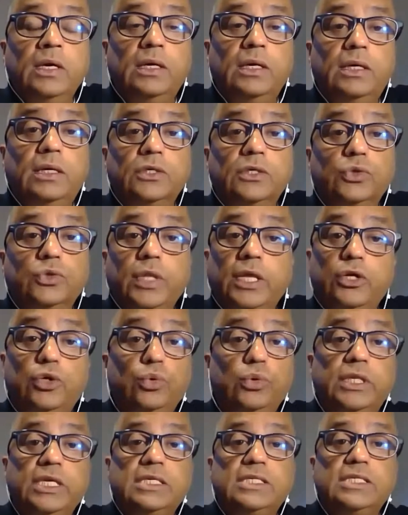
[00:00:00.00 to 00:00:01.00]
uh, so there are
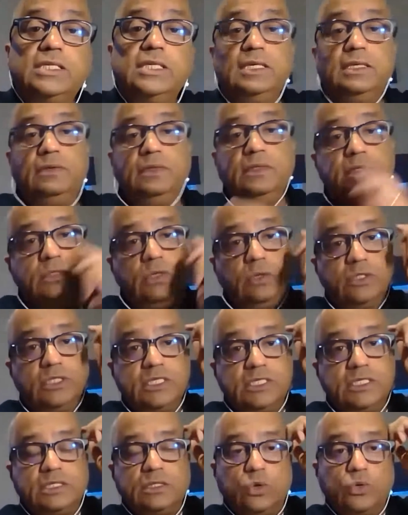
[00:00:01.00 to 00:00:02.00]
two things here not
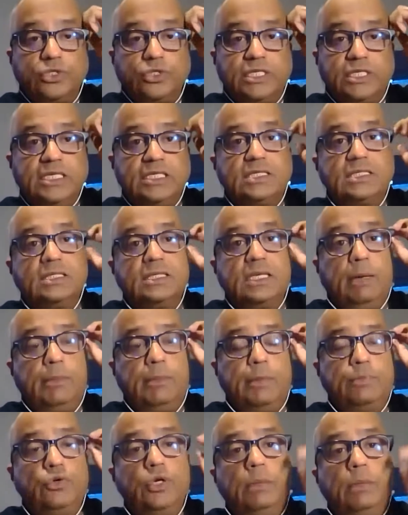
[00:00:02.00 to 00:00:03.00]
just groceries
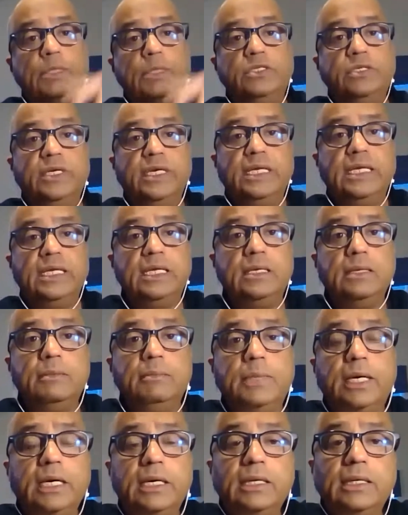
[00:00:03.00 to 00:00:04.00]
come up to number 3
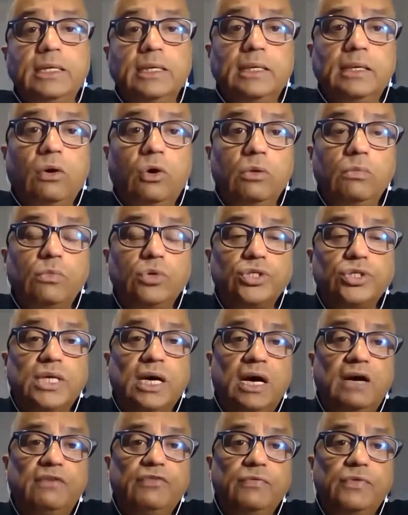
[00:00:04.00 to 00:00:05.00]
but uh, almost
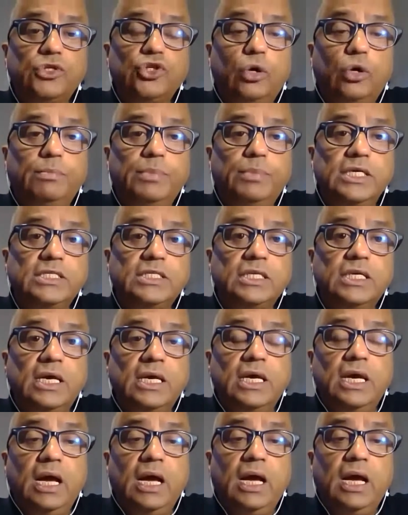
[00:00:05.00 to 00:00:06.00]
half of the shoppers
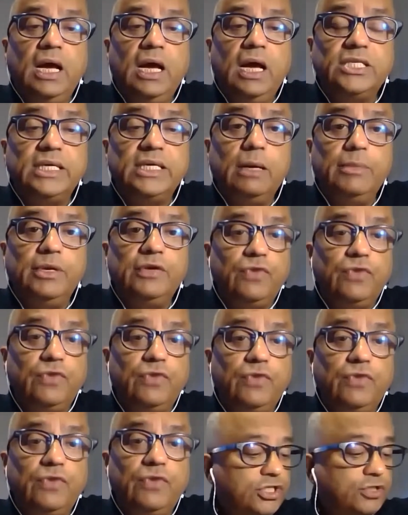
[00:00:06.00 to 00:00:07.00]
are actually coming
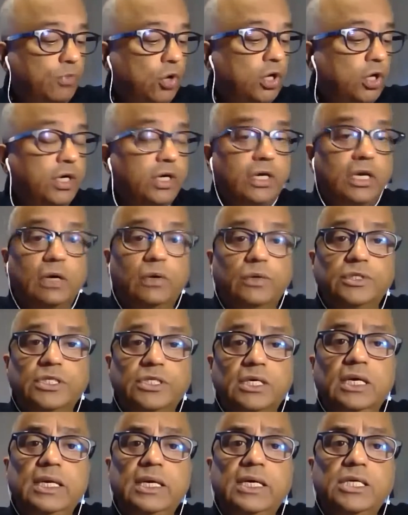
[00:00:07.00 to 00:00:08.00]
from the smaller towns
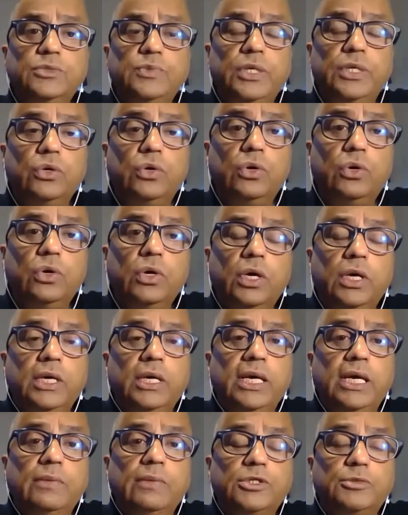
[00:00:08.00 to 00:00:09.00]
earlier as we know
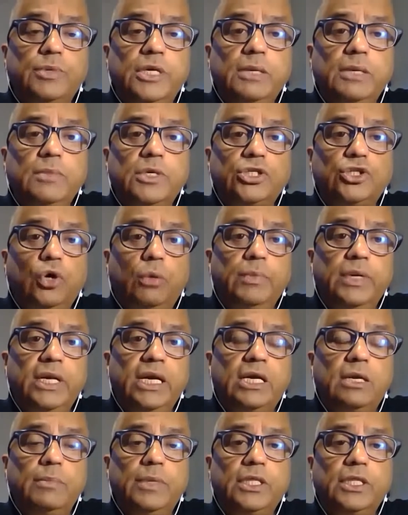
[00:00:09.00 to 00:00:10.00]
it was pretty much
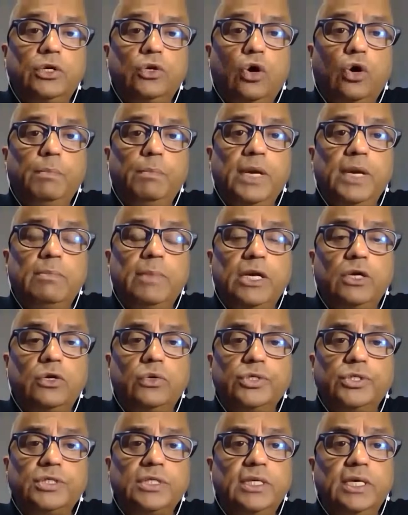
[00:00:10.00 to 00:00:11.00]
dominated by the top 8
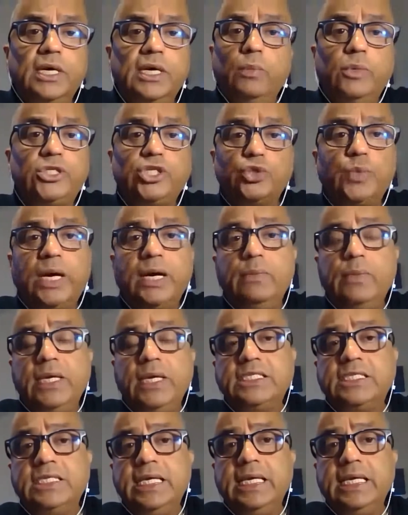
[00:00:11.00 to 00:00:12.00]
metros which is why
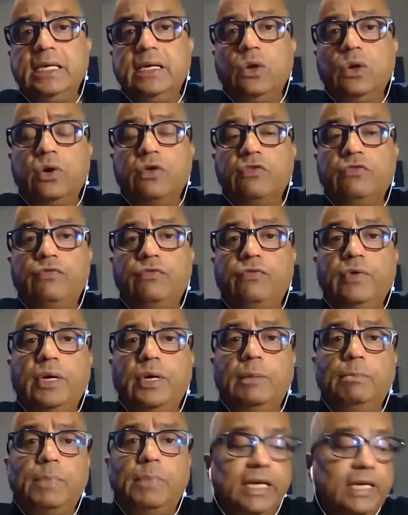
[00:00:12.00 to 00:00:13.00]
we are seeing a lot of
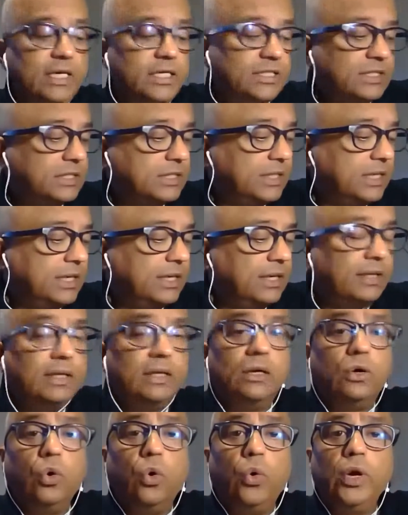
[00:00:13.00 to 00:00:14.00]
uh, players uh,
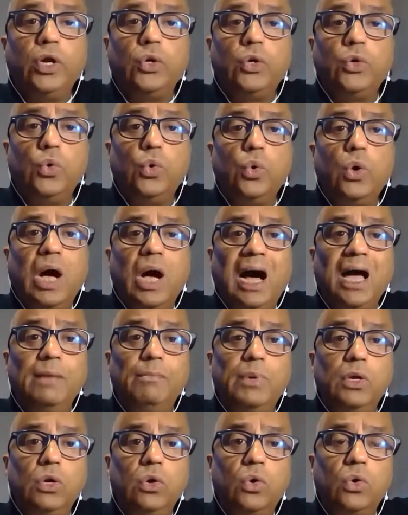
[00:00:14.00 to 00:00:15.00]
go into
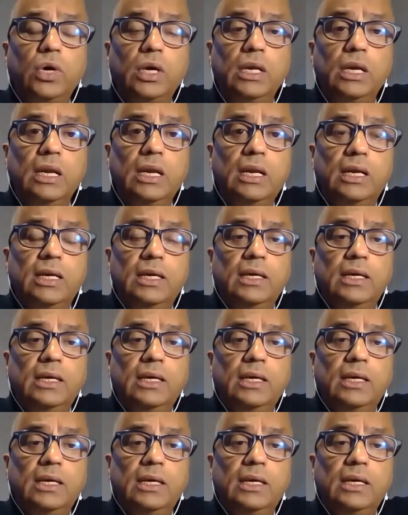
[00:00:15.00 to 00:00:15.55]
hyperlocal